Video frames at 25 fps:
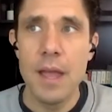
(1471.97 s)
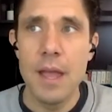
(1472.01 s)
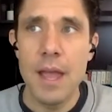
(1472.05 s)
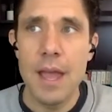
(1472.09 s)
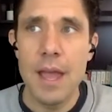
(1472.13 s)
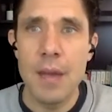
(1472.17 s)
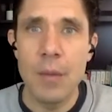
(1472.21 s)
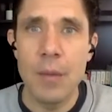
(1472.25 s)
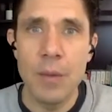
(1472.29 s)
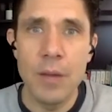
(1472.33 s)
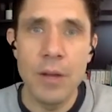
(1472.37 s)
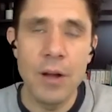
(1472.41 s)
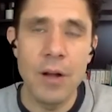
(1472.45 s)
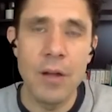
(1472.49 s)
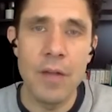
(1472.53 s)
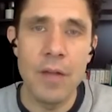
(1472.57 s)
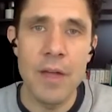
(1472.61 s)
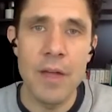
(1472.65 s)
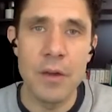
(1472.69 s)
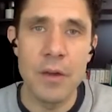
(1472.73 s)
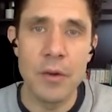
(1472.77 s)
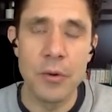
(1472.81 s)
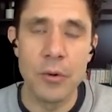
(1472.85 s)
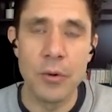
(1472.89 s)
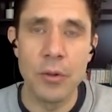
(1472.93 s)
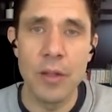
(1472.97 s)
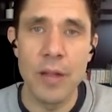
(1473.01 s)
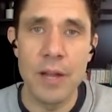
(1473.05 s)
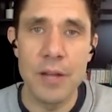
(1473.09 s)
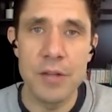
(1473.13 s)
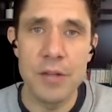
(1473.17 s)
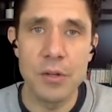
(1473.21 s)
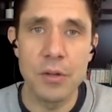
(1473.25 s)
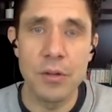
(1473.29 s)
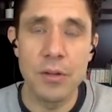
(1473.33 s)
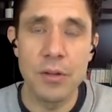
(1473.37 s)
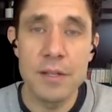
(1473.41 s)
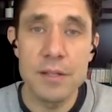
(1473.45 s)
and we call that a
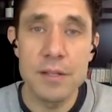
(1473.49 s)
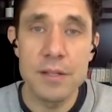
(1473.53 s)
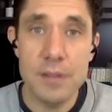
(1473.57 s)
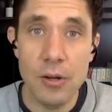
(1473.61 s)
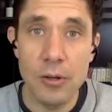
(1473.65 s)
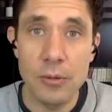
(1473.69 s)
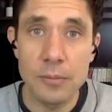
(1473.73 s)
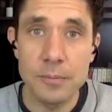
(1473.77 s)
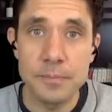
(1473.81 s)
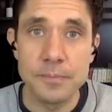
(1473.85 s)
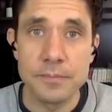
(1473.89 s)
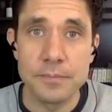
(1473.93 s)
neurological insult.